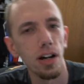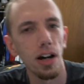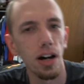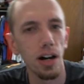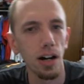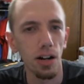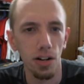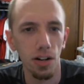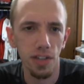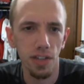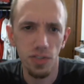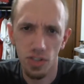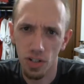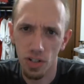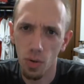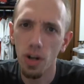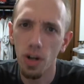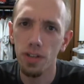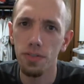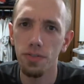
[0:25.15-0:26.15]
or gives you
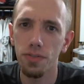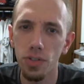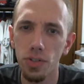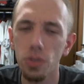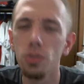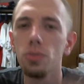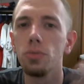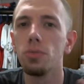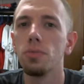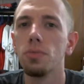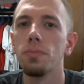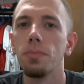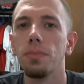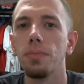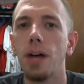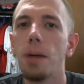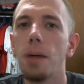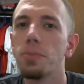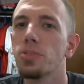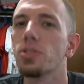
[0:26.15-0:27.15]
quite a few
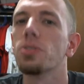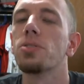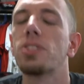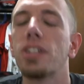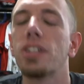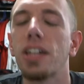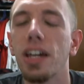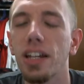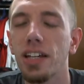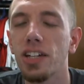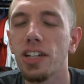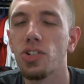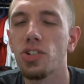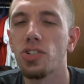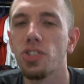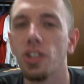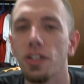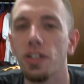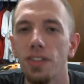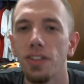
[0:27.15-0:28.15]
episodes to kind of get
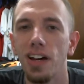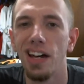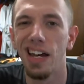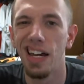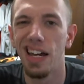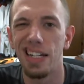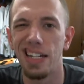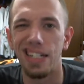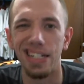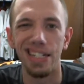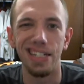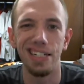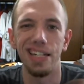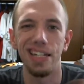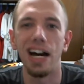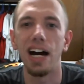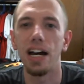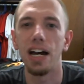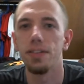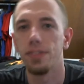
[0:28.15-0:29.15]
yourself to
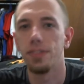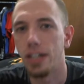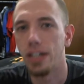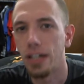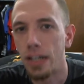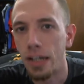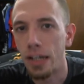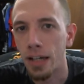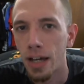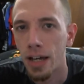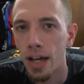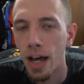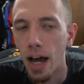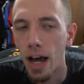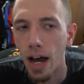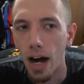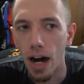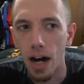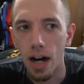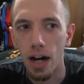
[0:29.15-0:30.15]
dive in.
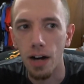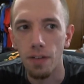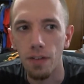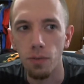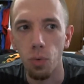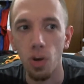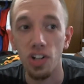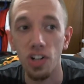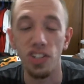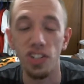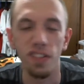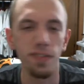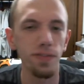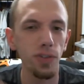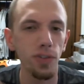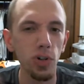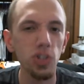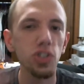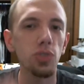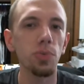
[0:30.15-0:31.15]
I've watched the
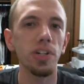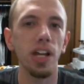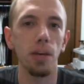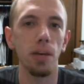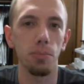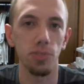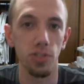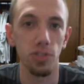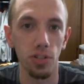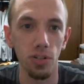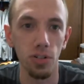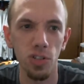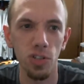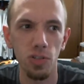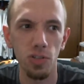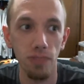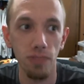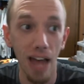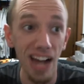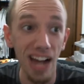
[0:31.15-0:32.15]
first 3
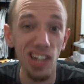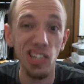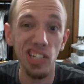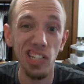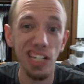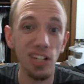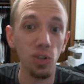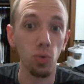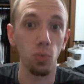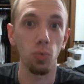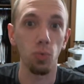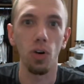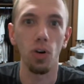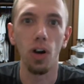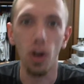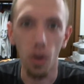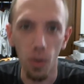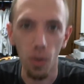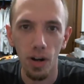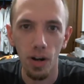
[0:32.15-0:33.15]
episodes, actually in a
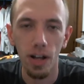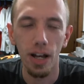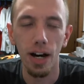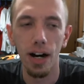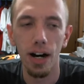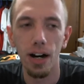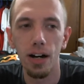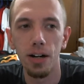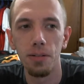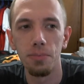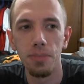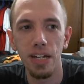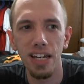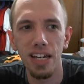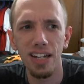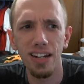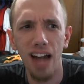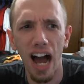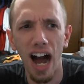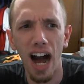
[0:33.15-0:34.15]
row,
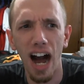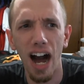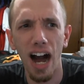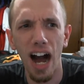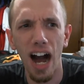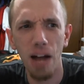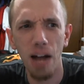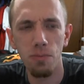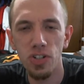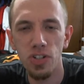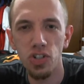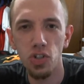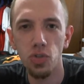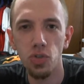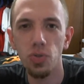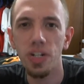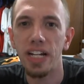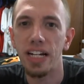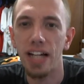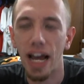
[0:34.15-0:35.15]
and I'm
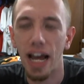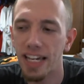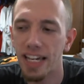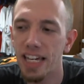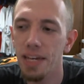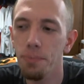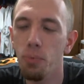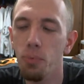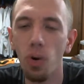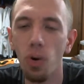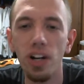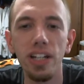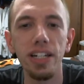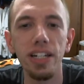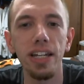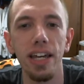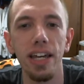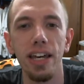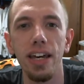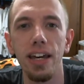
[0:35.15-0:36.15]
intrigued. I keep wanting
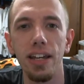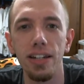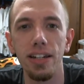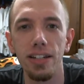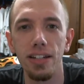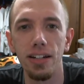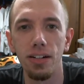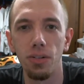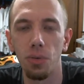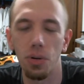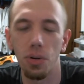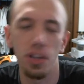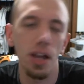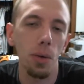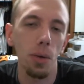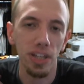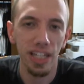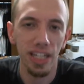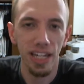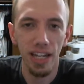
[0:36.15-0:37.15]
to
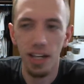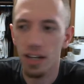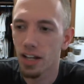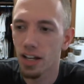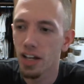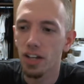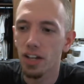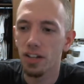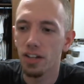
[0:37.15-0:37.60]
not really hit,